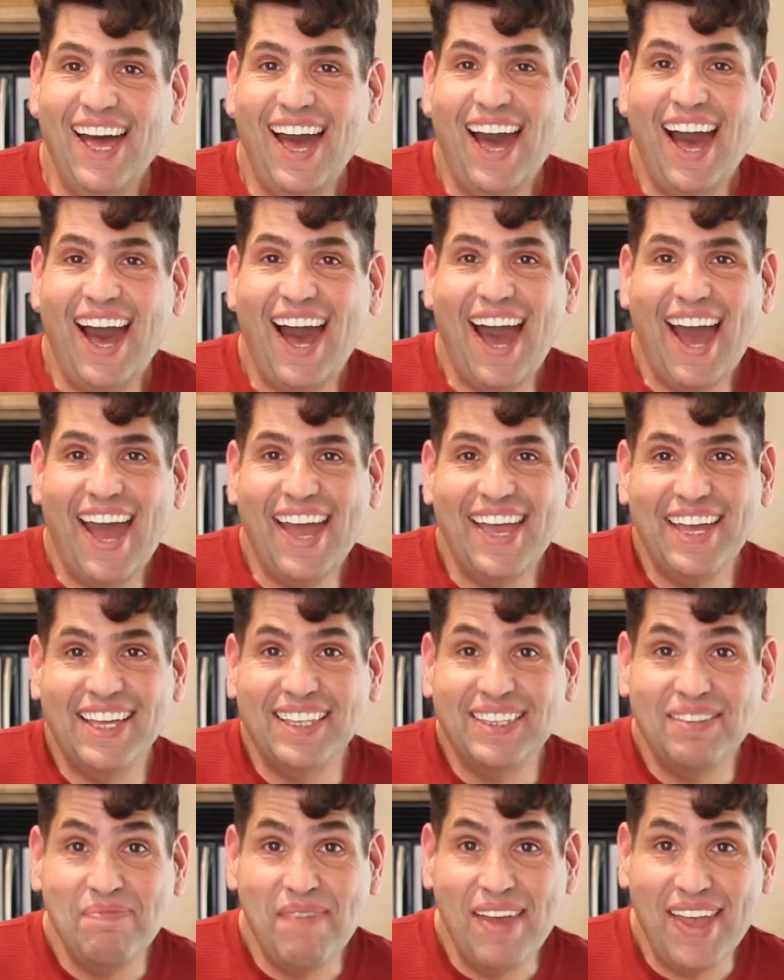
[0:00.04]
Hi,
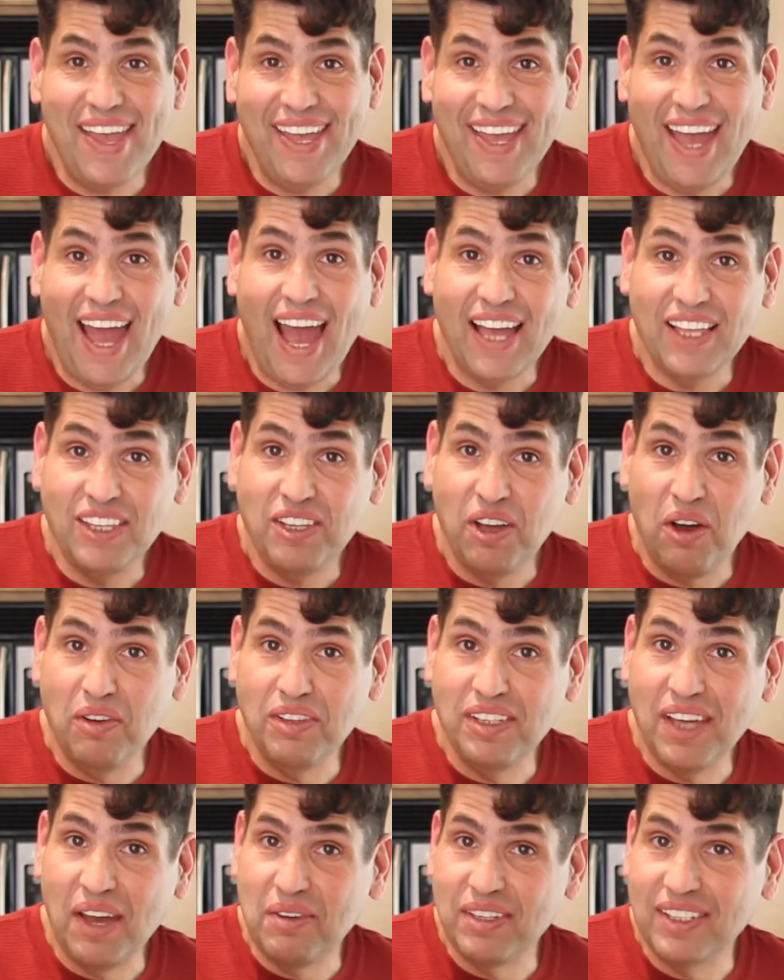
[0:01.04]
it's me. I
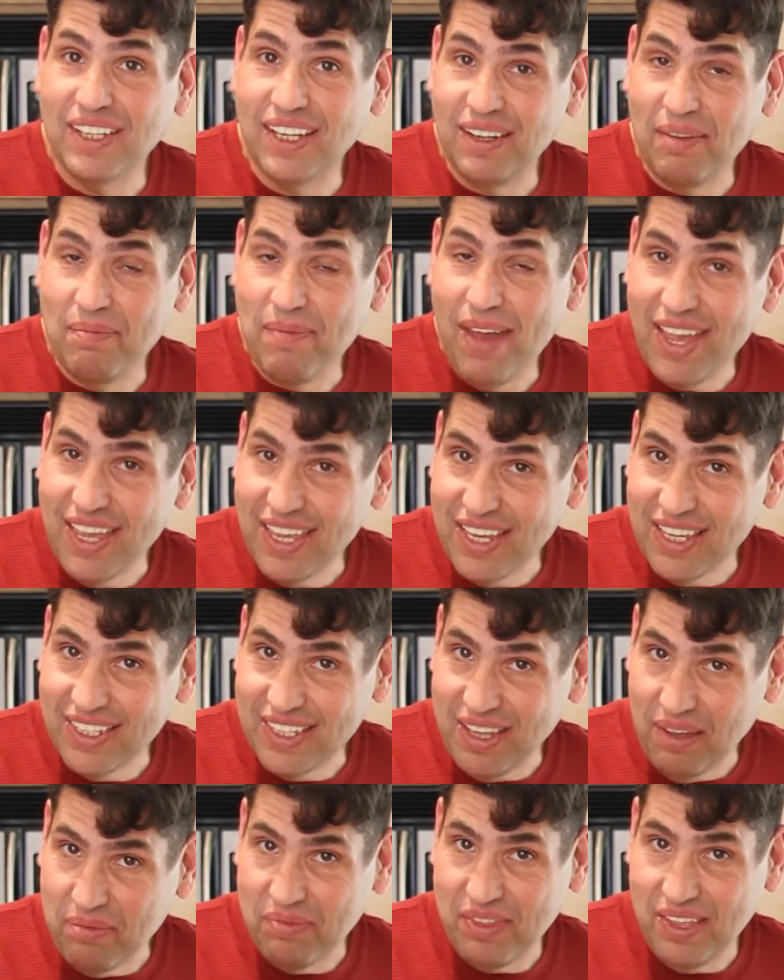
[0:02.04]
told you I was gonna make you
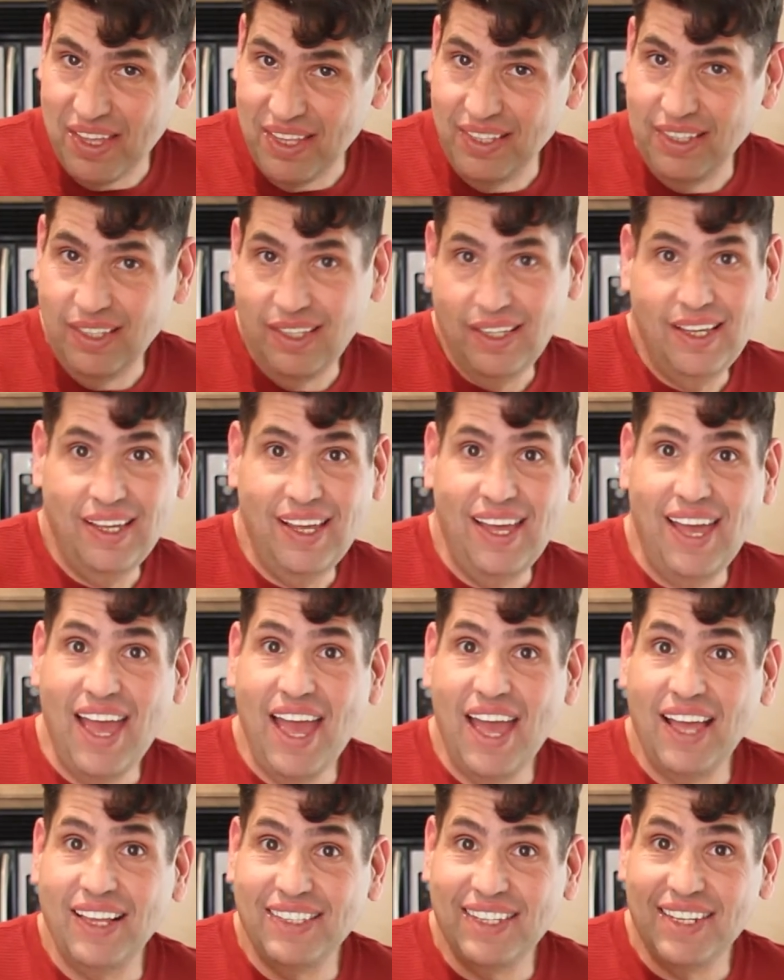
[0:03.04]
something,
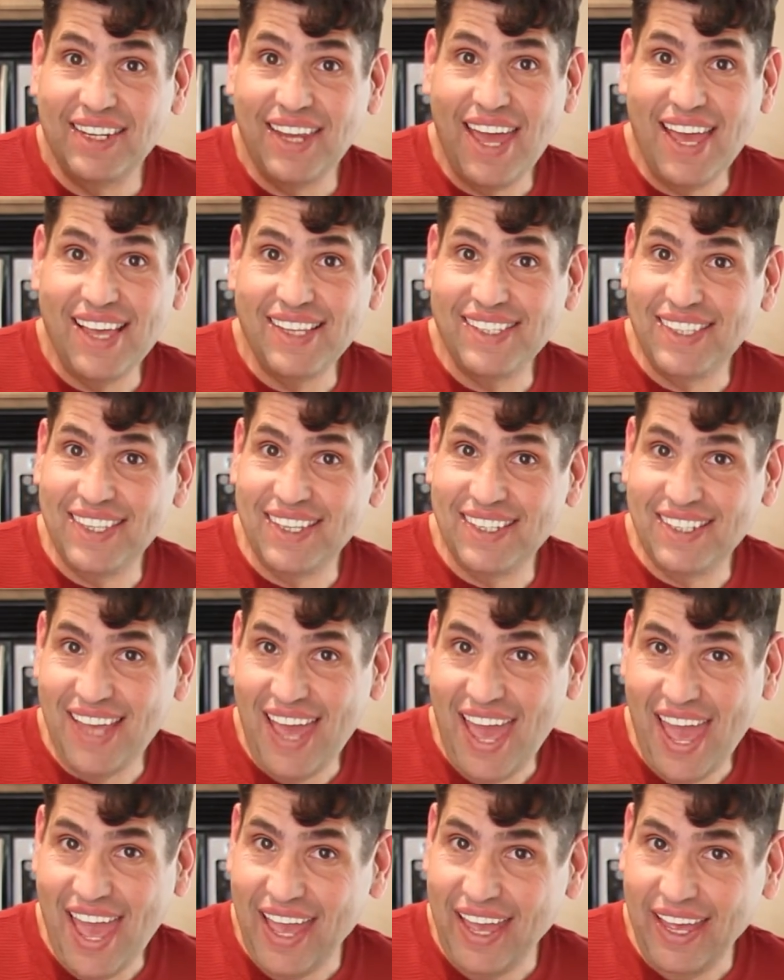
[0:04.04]
and today's the
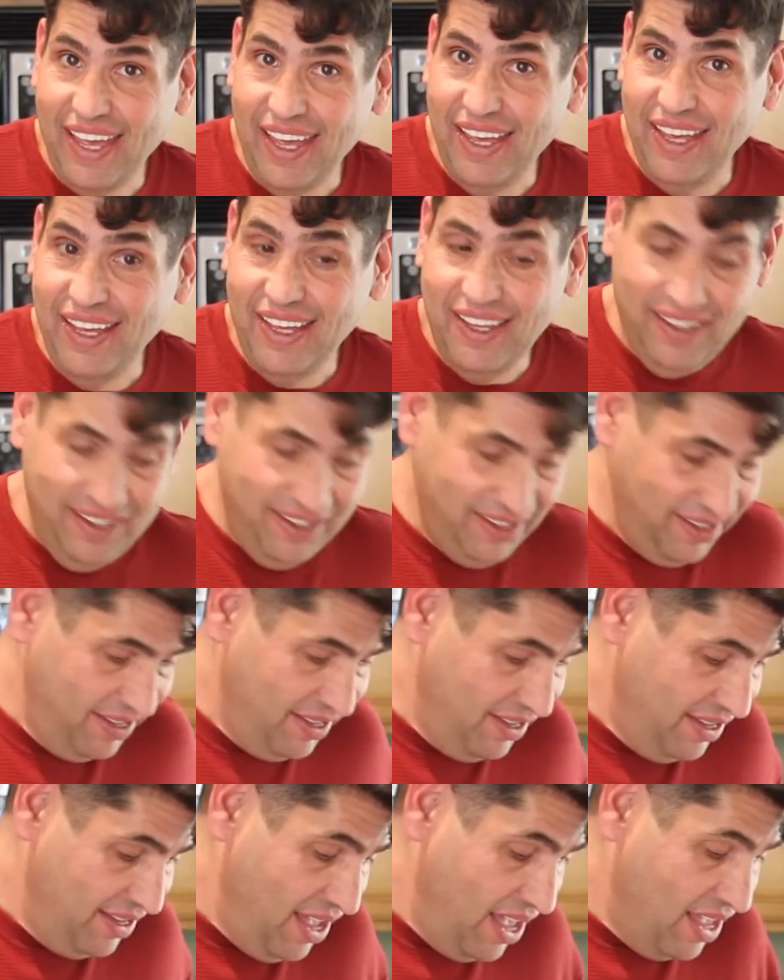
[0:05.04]
day.
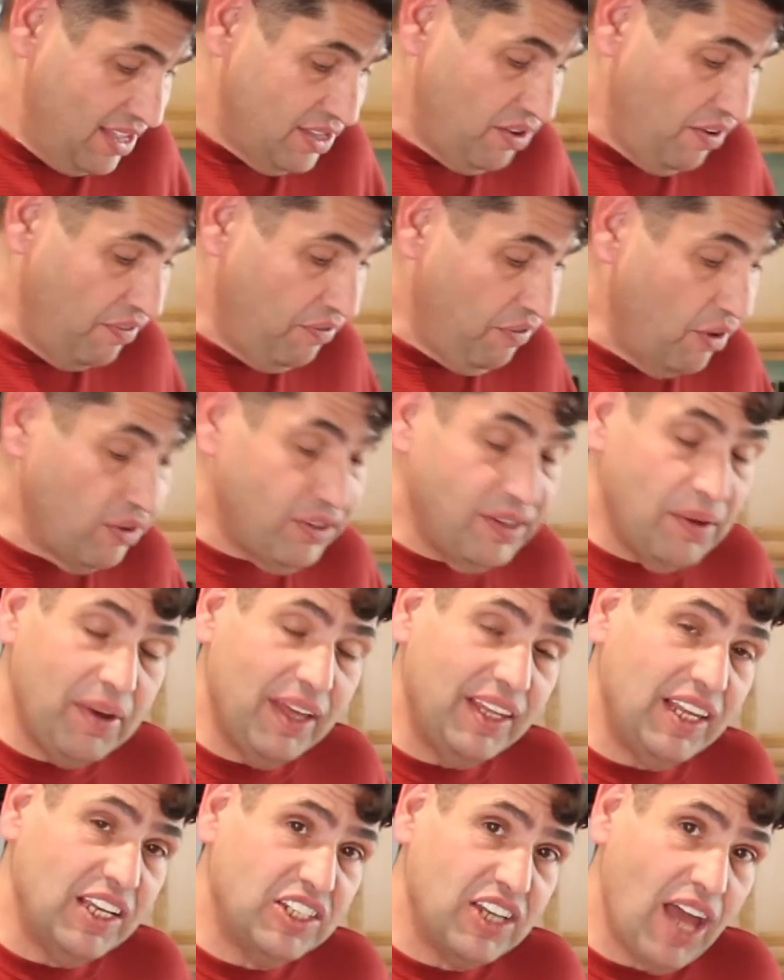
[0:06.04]
So first I'm
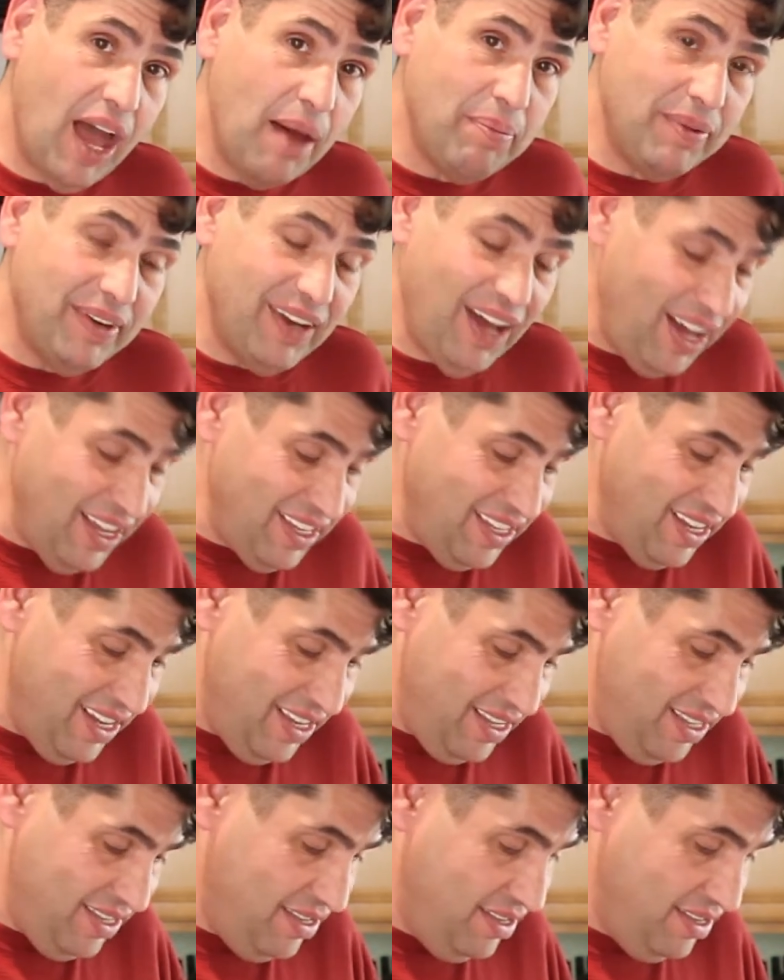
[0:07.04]
gonna chop an onion.